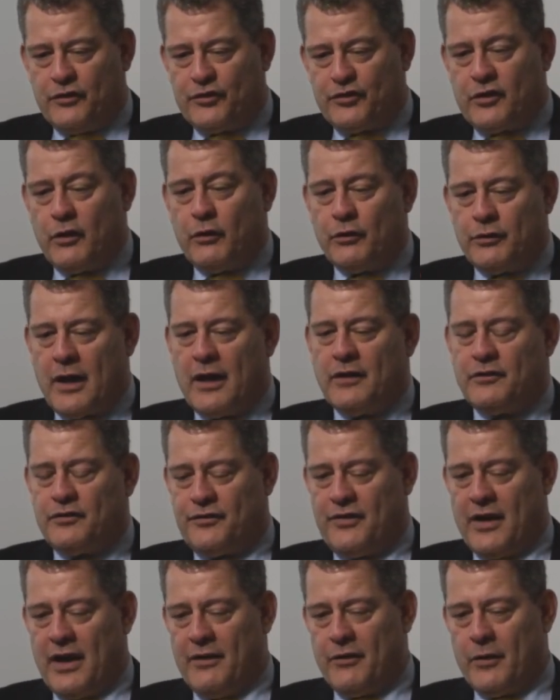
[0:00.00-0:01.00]
still does
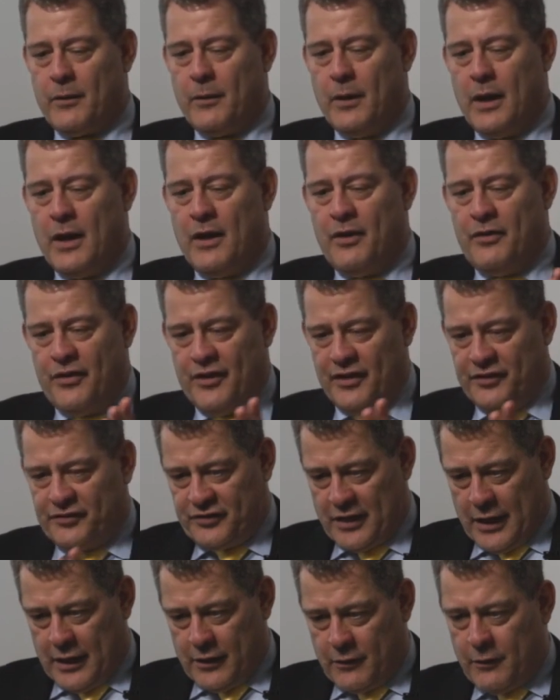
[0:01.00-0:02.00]
favor the
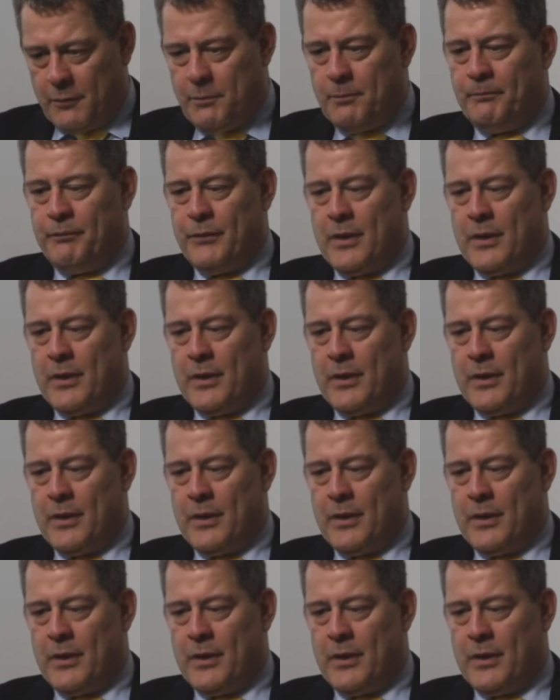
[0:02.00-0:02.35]
seller,